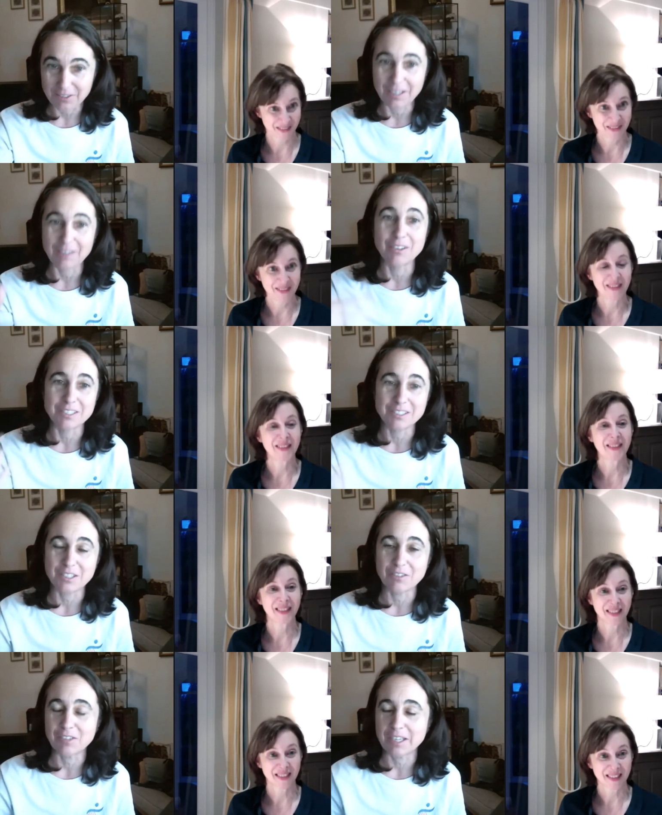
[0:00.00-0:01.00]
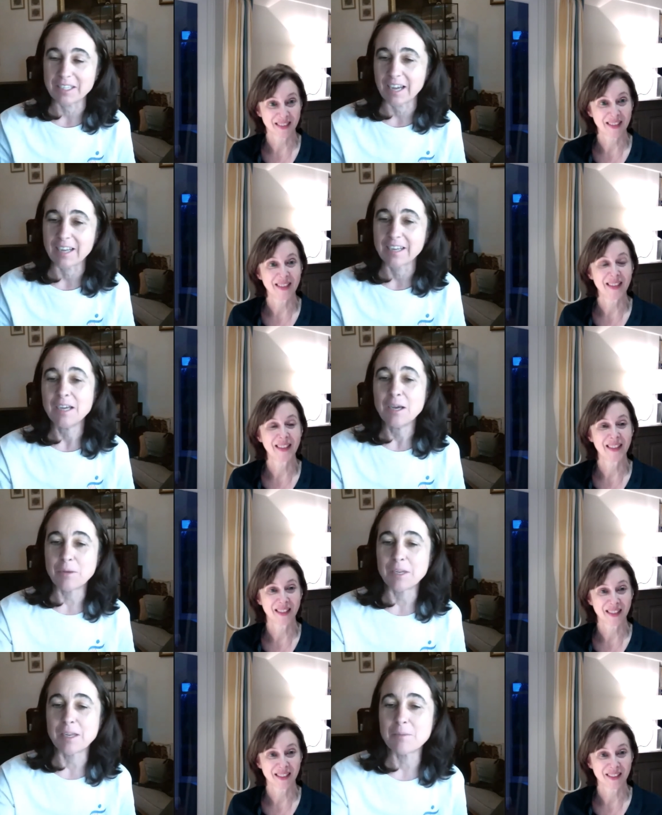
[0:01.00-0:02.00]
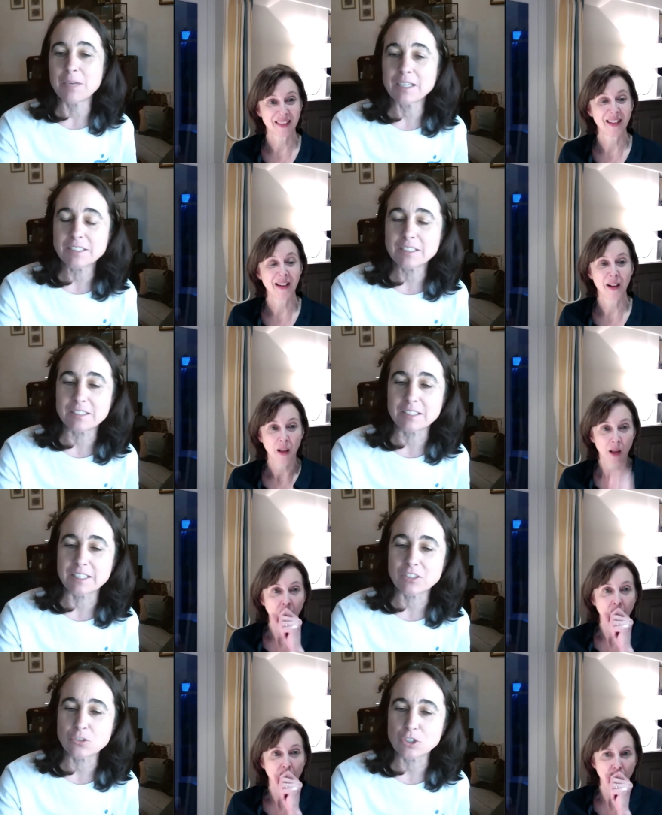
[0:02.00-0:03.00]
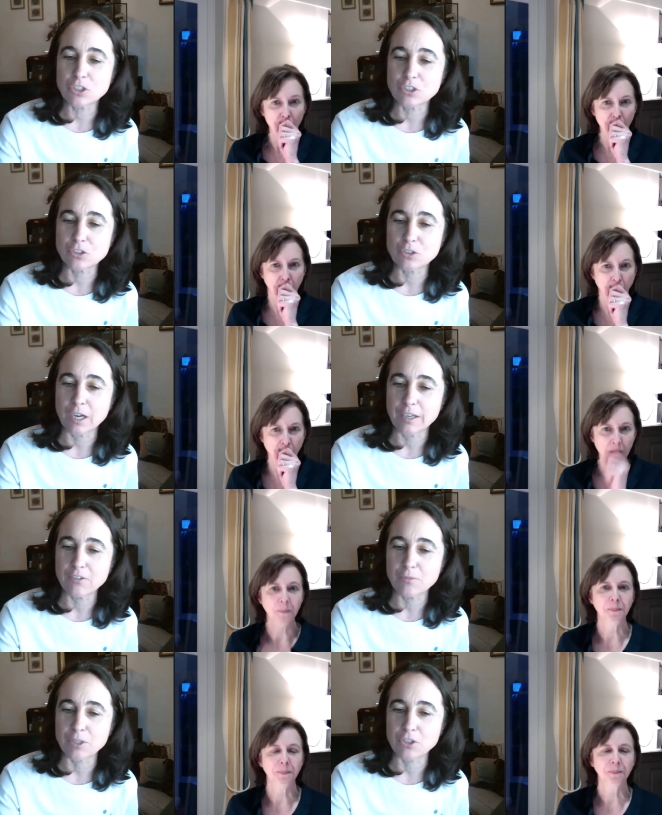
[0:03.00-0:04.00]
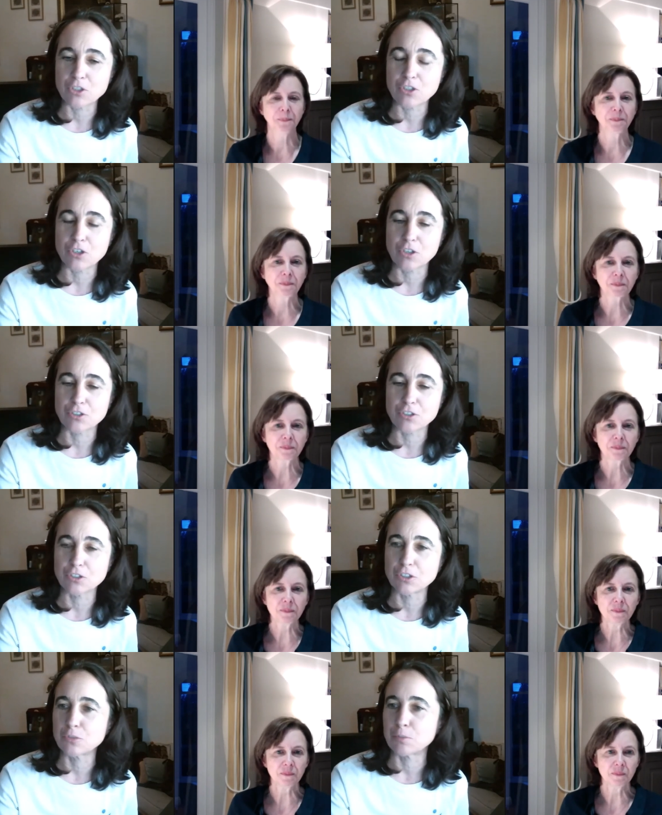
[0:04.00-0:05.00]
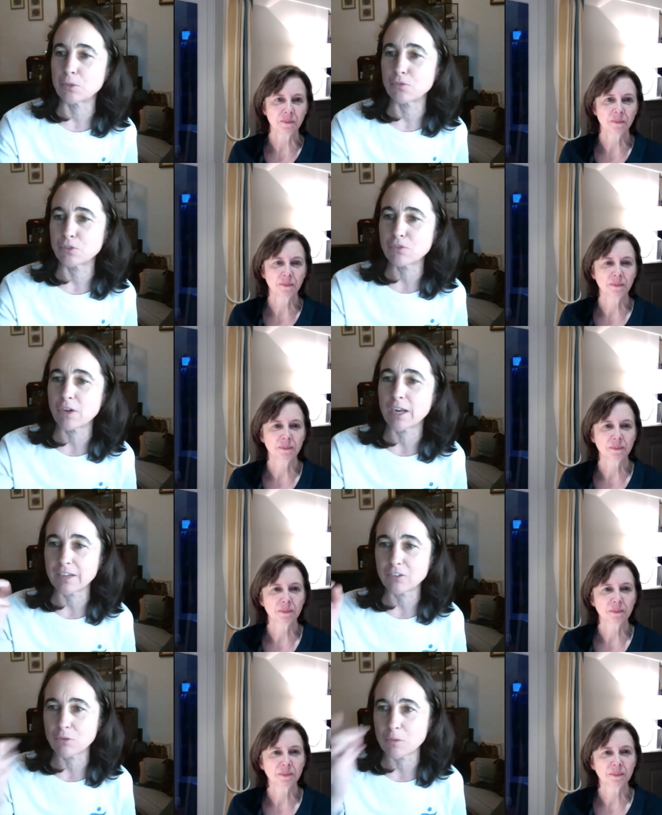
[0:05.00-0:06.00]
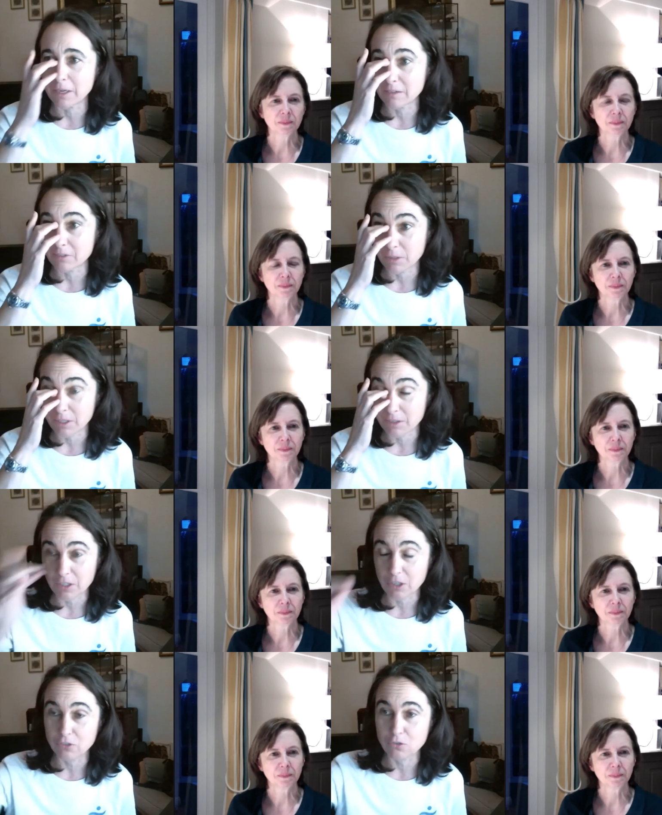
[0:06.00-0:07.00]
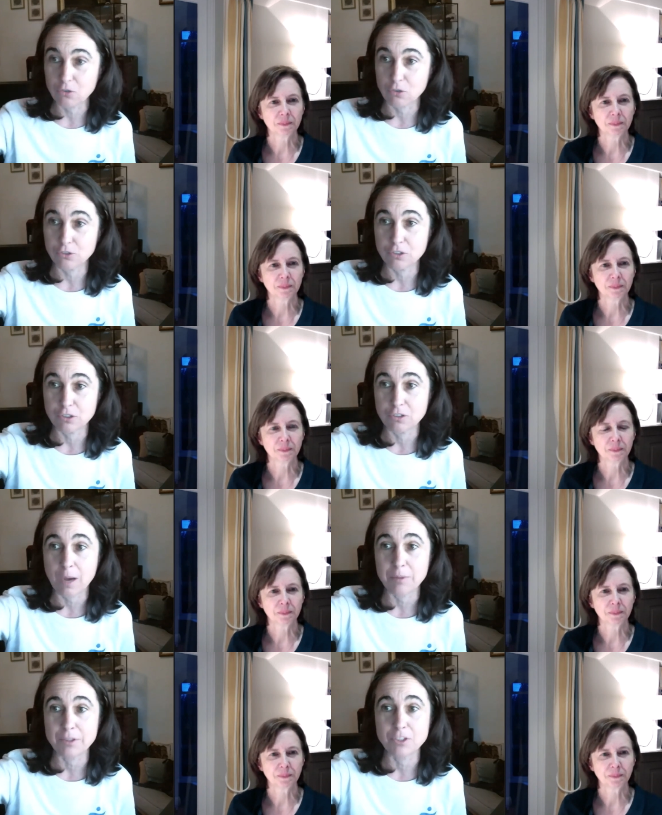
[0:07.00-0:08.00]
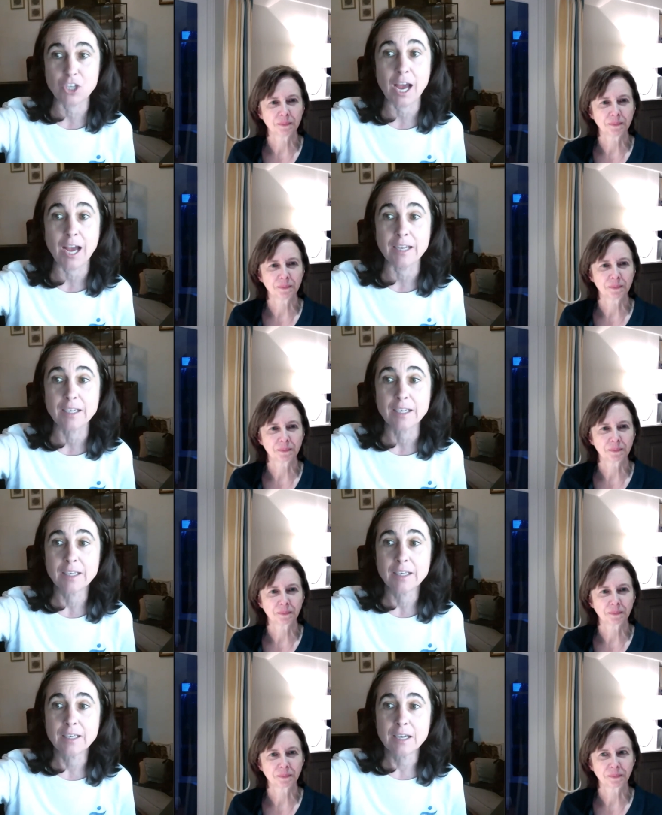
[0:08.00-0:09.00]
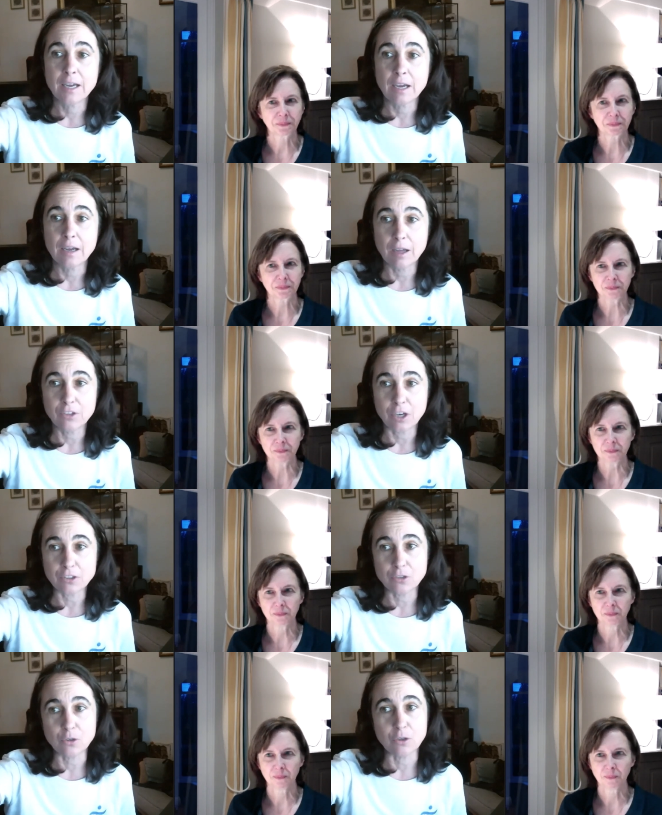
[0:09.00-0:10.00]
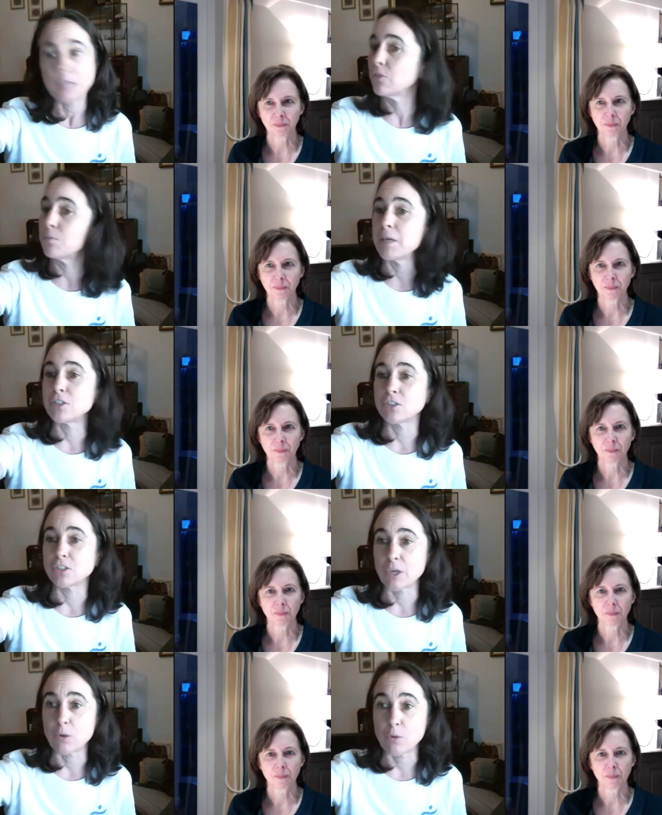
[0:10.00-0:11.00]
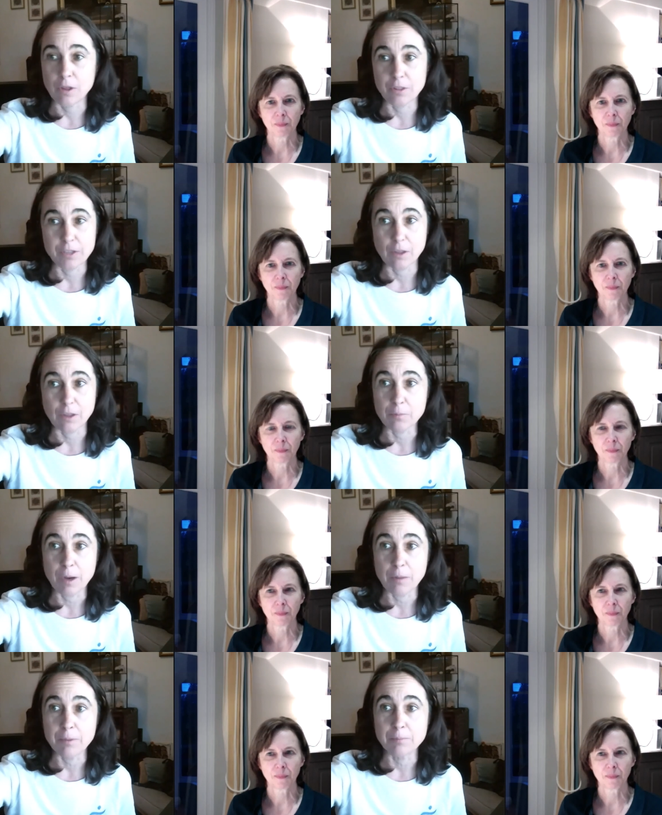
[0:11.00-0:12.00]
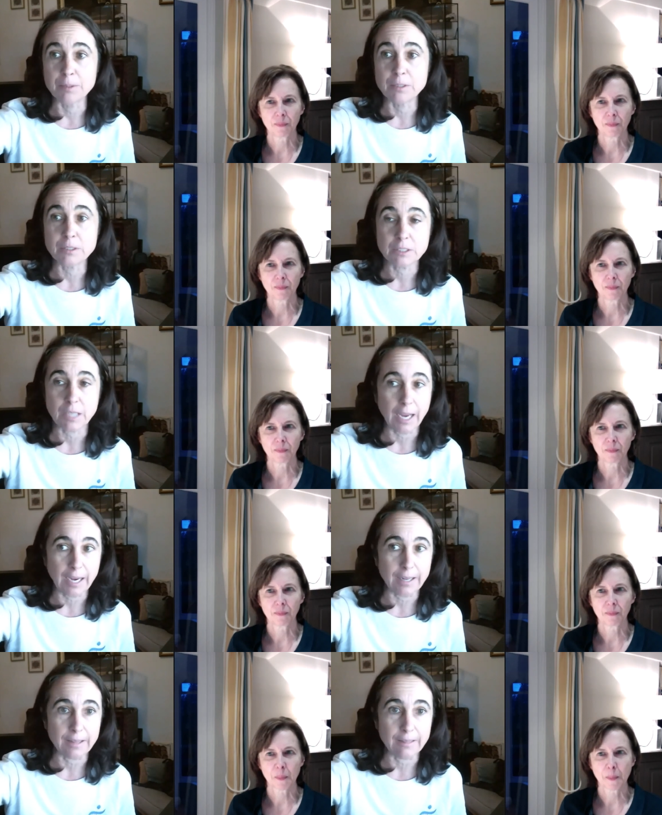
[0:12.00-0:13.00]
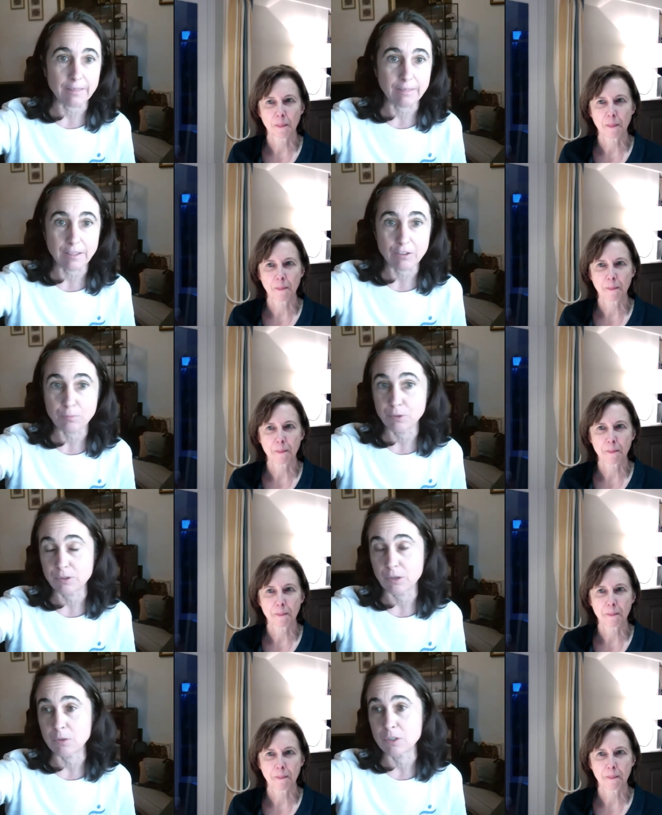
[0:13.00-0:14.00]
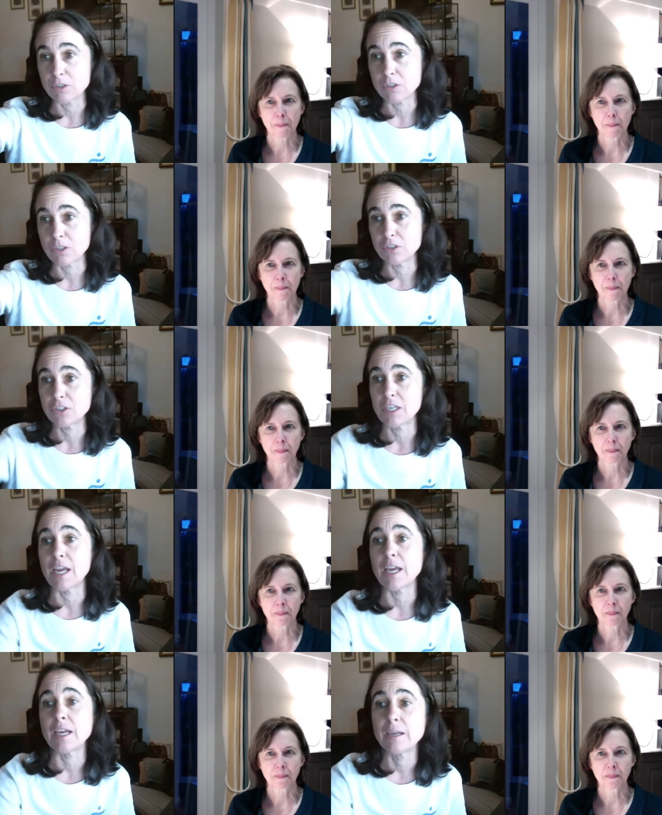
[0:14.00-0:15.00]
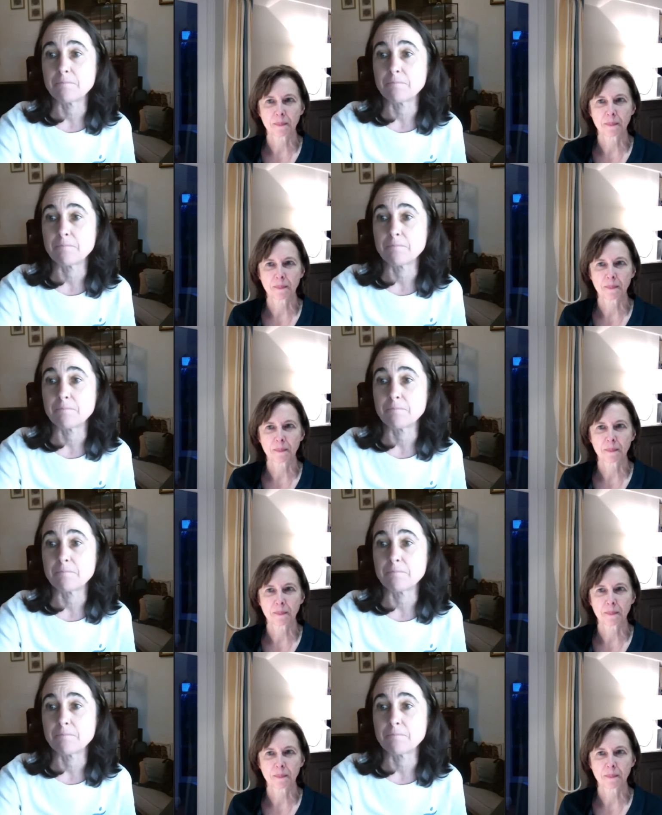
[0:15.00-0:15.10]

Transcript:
Speaker 1: level and stuff like that. But let me ask the next question, because you kind of mentioned your other children's books. First of all, I'd like to remind everybody, if they scroll to the top of the chat, Dr. Dorion's page is there with all the other pop-up books, and this book that we discussed today